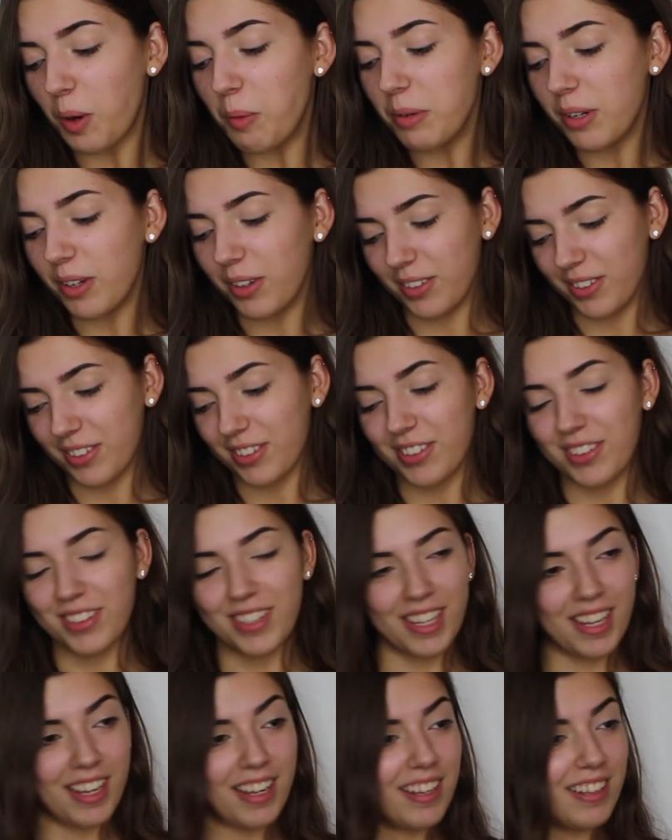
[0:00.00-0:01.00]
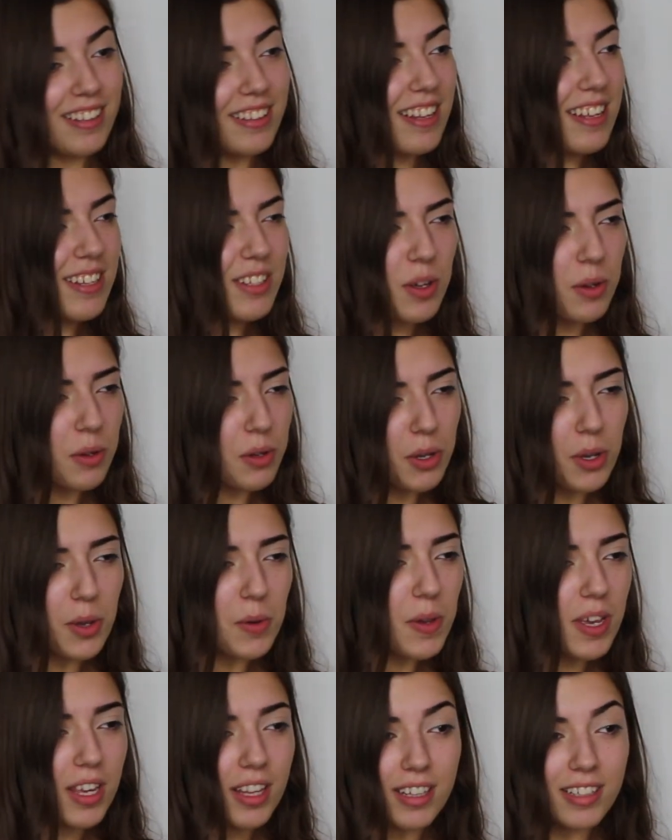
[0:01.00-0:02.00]
Oh, nice cookies. They're so
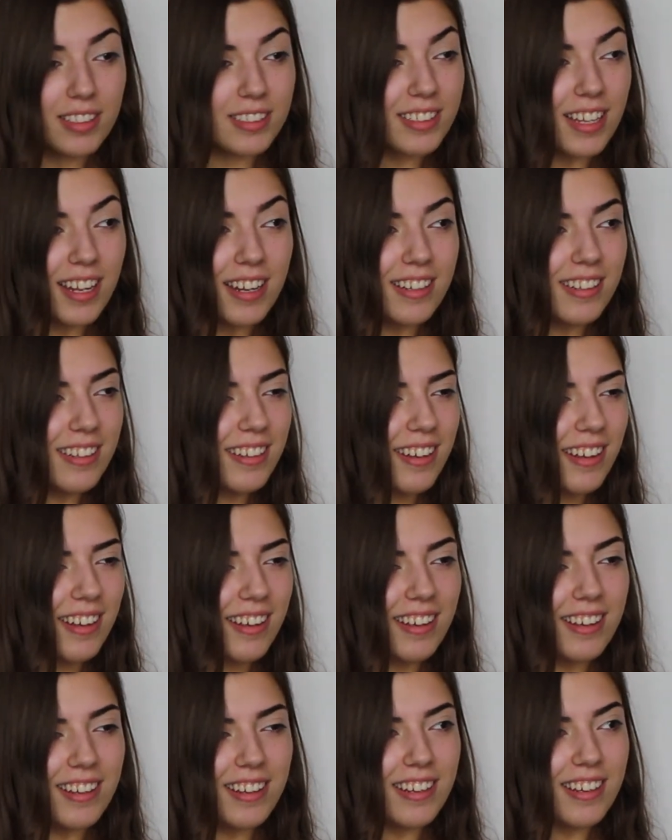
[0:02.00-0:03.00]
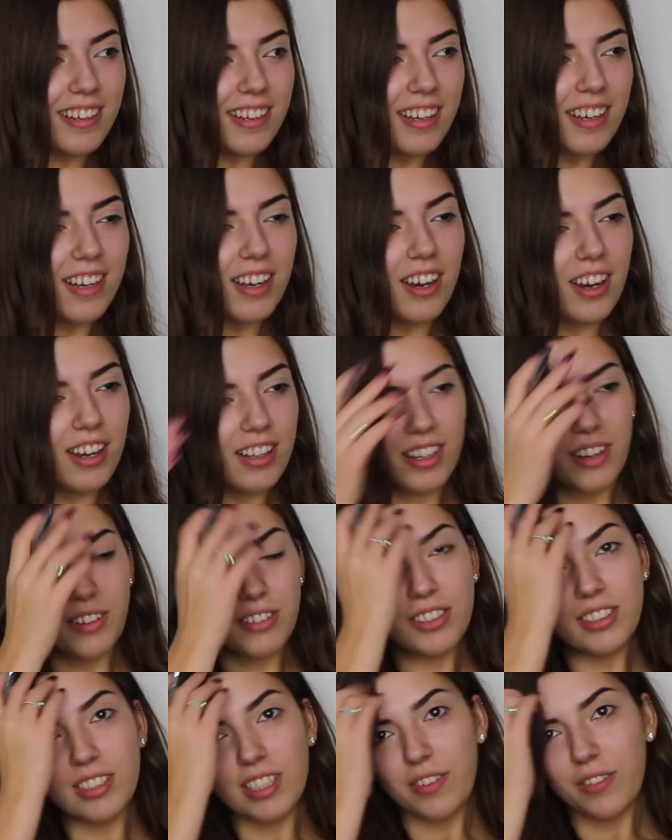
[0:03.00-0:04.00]
gooey in the centre.
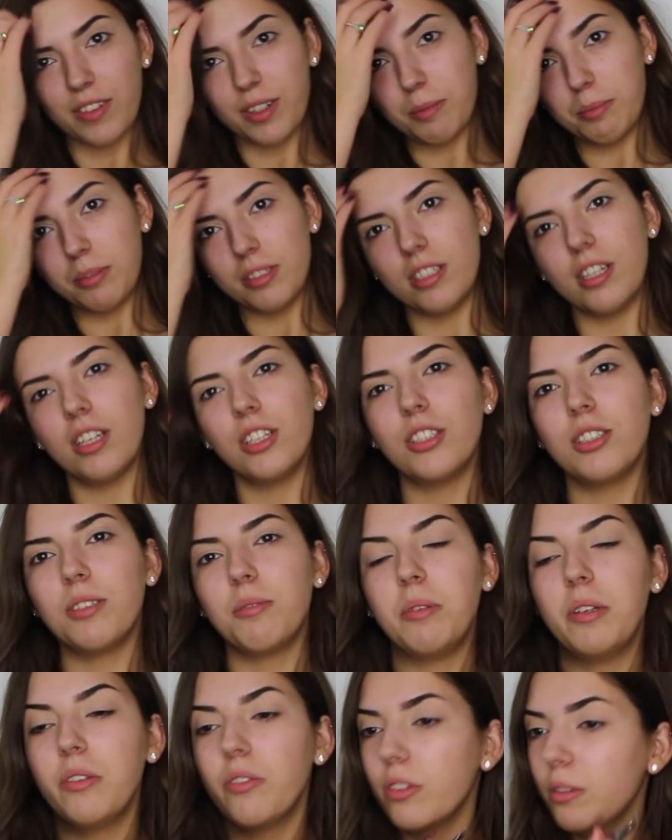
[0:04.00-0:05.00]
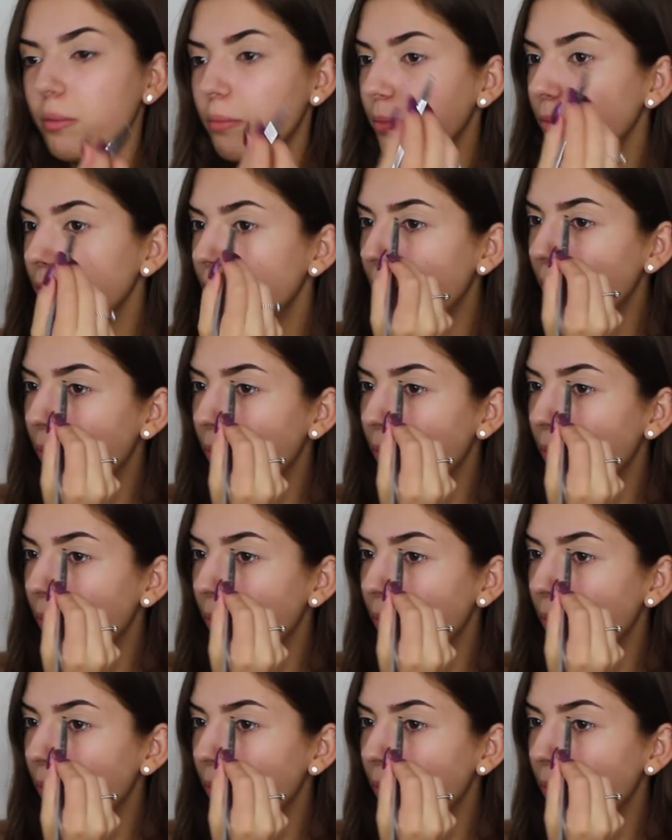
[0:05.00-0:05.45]
I just have an obsession with them.